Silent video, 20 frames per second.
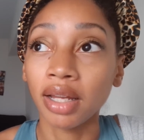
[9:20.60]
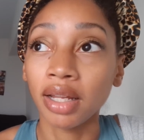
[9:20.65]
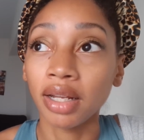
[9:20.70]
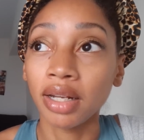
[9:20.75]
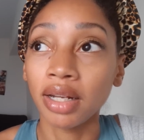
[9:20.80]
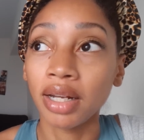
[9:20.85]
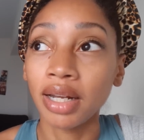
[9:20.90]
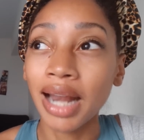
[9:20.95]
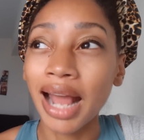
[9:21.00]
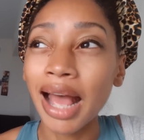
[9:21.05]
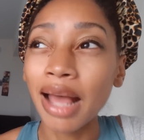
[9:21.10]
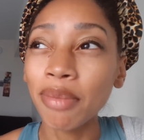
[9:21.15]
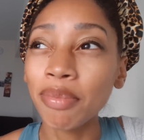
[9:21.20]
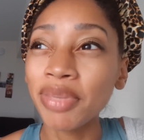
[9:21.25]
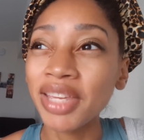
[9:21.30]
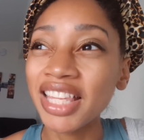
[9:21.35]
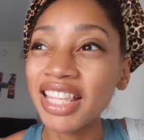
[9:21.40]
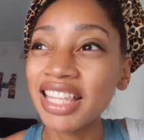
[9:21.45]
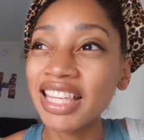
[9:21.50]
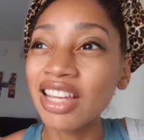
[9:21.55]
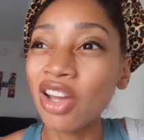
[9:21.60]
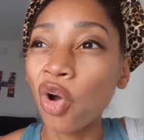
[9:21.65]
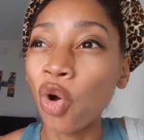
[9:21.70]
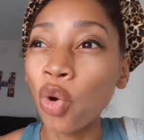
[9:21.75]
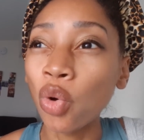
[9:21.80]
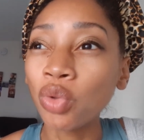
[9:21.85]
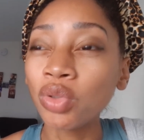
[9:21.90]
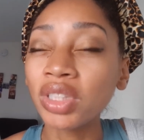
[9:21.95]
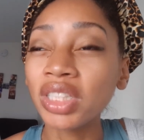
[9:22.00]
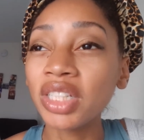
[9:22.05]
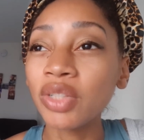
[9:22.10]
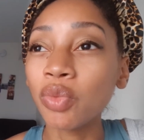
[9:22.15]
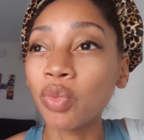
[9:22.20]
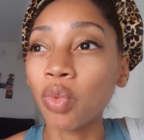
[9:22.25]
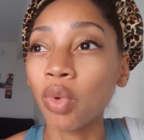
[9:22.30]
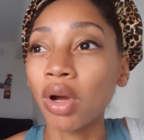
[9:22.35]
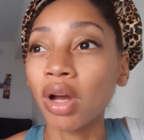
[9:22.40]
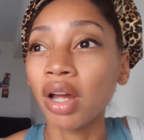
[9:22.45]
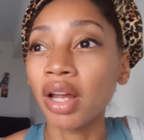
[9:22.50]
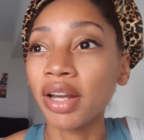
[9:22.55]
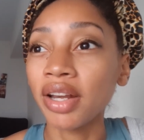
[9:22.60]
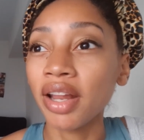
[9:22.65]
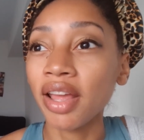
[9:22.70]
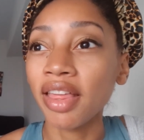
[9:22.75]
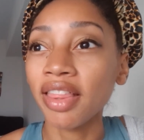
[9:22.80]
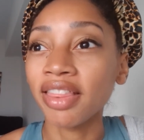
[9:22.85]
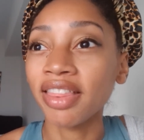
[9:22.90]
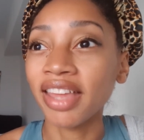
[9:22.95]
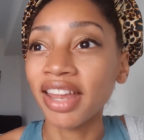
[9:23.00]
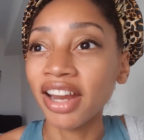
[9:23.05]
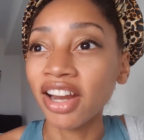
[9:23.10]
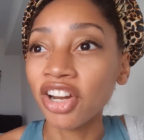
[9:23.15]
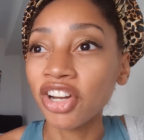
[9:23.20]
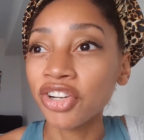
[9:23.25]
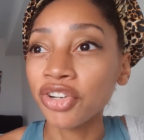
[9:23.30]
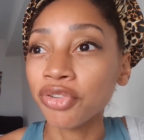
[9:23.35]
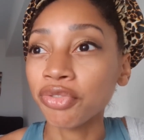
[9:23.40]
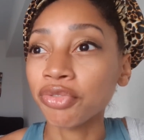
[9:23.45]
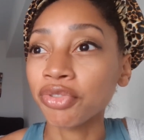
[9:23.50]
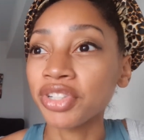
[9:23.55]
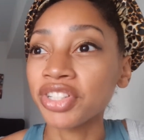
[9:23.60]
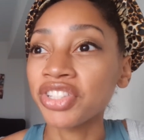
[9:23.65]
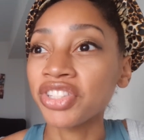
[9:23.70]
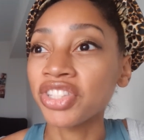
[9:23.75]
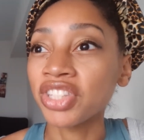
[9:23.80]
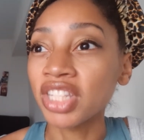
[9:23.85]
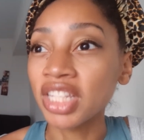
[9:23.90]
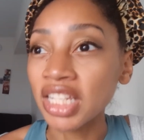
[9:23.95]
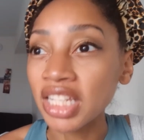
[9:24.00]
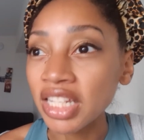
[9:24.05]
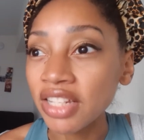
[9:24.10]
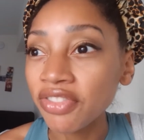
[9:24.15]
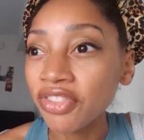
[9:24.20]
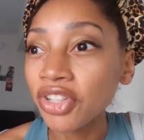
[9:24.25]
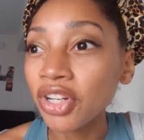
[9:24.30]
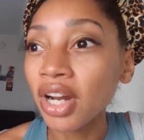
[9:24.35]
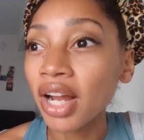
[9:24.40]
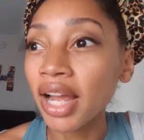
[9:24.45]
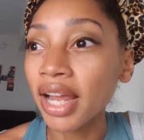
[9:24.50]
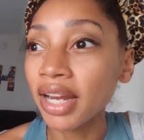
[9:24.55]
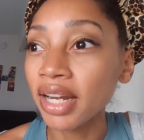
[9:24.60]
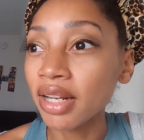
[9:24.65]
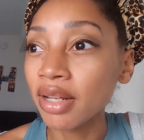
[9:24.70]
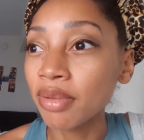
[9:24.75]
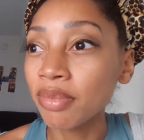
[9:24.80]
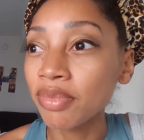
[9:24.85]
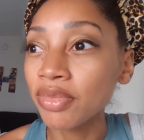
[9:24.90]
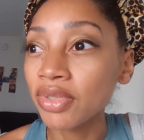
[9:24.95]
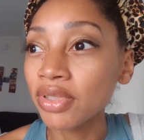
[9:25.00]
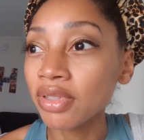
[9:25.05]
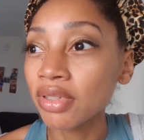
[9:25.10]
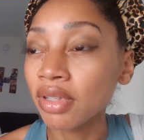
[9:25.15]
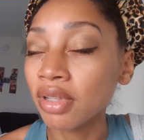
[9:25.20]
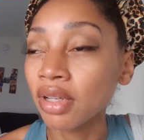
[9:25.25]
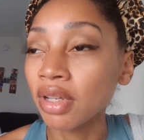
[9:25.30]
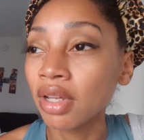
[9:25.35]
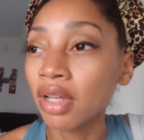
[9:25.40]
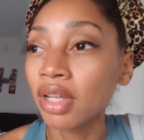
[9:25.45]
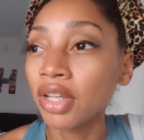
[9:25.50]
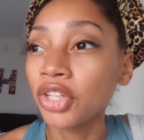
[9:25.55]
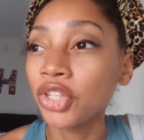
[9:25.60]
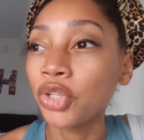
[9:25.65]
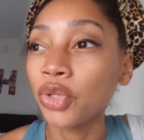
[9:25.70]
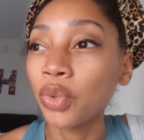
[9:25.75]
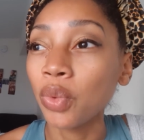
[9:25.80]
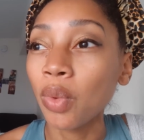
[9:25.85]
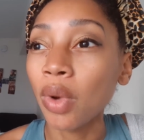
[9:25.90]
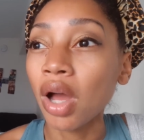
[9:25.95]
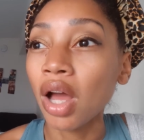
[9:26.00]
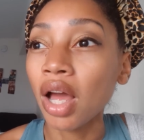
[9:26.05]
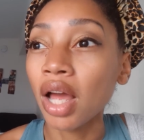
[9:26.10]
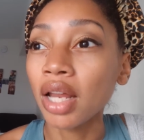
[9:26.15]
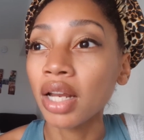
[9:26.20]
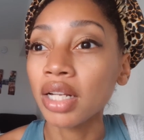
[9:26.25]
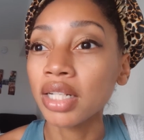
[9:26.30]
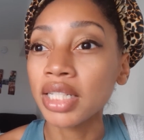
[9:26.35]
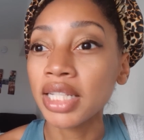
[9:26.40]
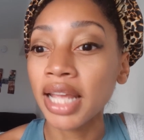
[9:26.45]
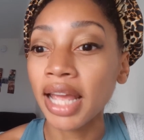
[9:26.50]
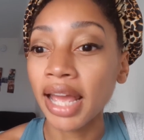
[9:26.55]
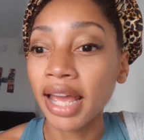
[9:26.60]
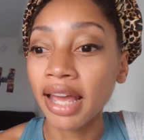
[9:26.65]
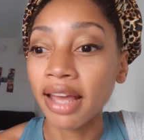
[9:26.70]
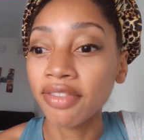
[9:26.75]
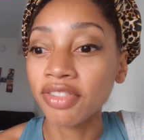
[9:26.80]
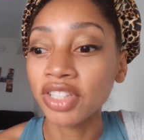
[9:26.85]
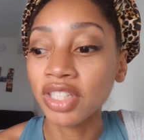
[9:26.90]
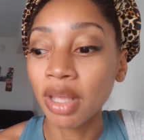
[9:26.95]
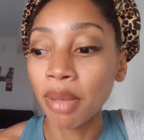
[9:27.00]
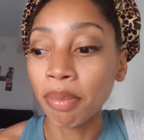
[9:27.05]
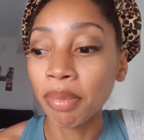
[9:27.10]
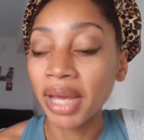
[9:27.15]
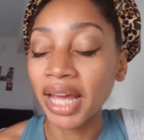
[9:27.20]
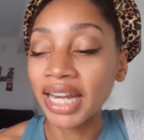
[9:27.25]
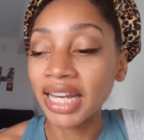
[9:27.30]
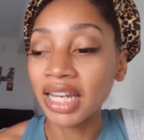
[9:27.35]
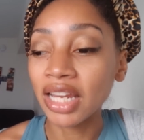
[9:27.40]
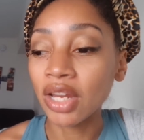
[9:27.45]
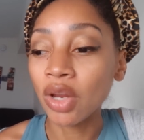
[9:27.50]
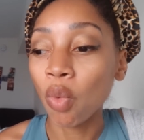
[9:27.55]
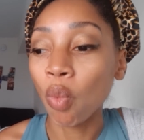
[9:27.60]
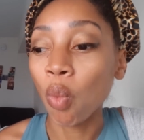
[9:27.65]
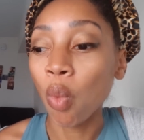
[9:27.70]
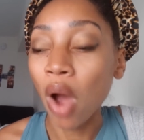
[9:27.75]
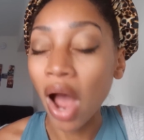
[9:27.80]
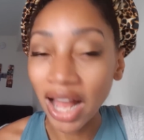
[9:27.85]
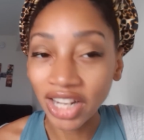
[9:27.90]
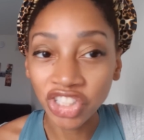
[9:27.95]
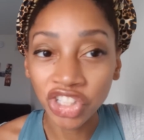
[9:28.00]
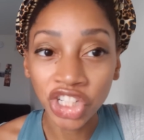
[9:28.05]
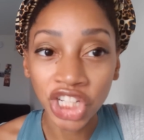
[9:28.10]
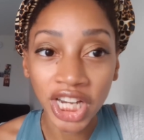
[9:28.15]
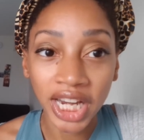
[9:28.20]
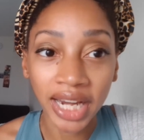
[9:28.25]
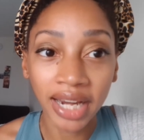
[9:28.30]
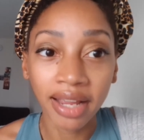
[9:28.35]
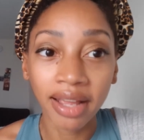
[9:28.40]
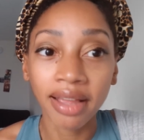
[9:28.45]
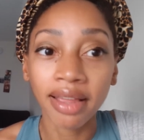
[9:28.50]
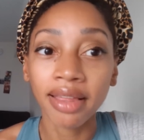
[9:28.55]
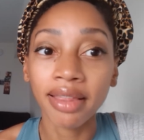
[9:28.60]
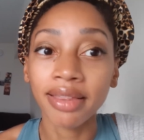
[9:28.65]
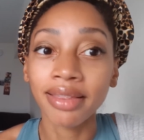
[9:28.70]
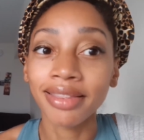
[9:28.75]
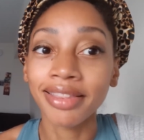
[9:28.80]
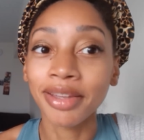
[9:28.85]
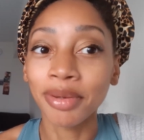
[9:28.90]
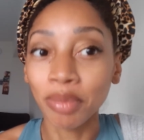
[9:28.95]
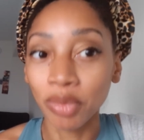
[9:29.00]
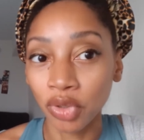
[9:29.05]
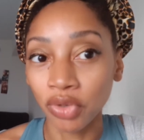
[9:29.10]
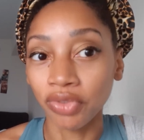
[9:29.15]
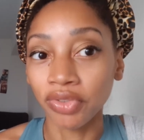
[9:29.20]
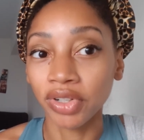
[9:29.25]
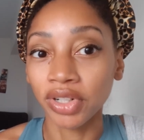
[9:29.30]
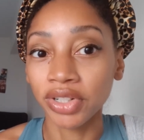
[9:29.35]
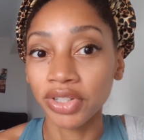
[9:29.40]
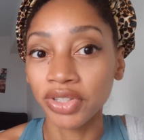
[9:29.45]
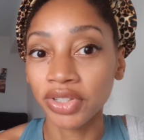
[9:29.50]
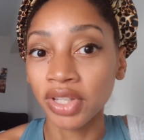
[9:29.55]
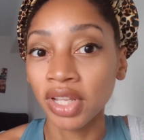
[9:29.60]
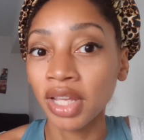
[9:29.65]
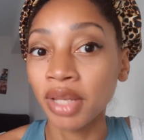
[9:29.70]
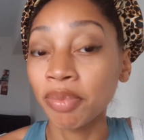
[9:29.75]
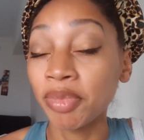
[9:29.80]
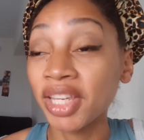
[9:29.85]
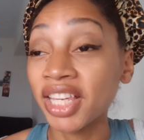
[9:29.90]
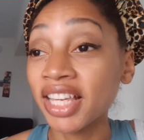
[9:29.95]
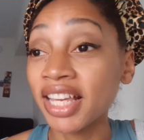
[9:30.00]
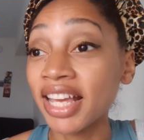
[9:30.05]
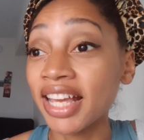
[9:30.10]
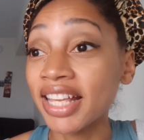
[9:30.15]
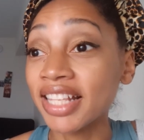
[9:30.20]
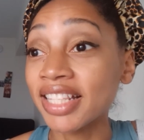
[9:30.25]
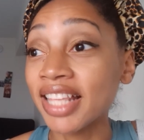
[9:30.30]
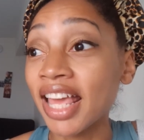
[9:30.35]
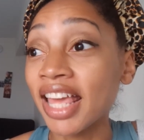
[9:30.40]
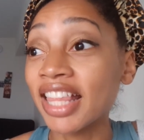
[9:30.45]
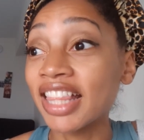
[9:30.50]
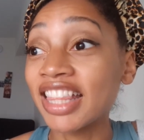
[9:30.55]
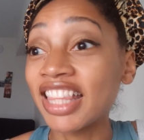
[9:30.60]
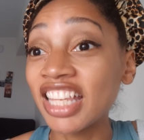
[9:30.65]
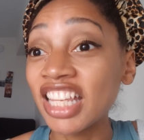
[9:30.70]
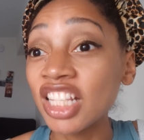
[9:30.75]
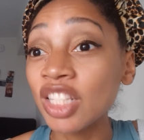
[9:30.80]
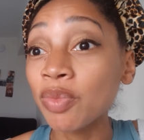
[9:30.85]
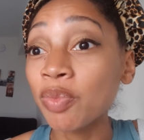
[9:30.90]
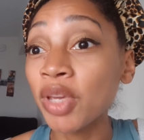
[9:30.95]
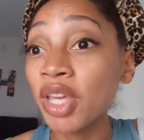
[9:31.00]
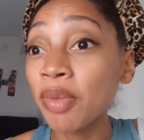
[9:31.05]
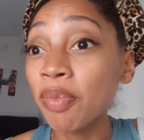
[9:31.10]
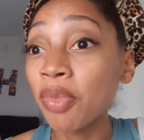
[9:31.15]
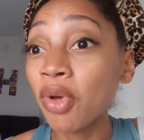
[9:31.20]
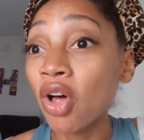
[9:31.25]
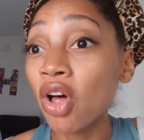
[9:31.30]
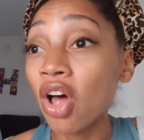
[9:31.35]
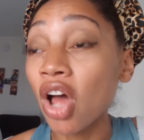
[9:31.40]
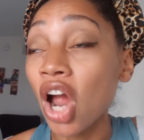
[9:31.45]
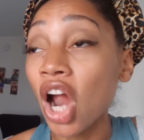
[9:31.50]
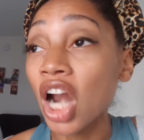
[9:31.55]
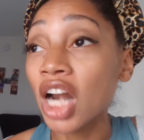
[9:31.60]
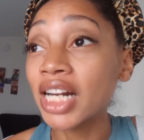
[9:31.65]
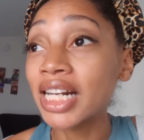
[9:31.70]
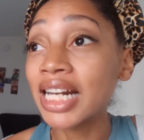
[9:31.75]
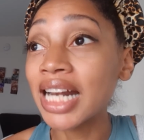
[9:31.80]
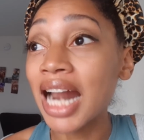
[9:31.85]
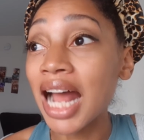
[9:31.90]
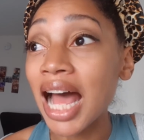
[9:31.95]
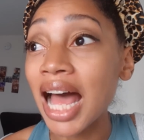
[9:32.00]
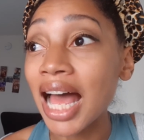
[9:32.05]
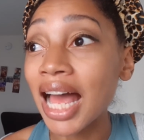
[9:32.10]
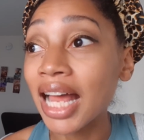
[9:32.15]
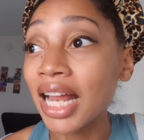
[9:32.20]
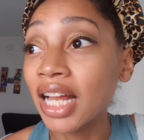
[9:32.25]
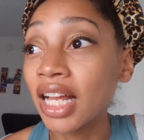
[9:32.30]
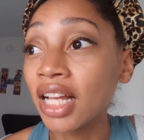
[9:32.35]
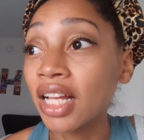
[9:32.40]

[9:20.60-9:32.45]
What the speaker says: not be the only one there to receive your items. You want to have somebody watching the movers because these people are not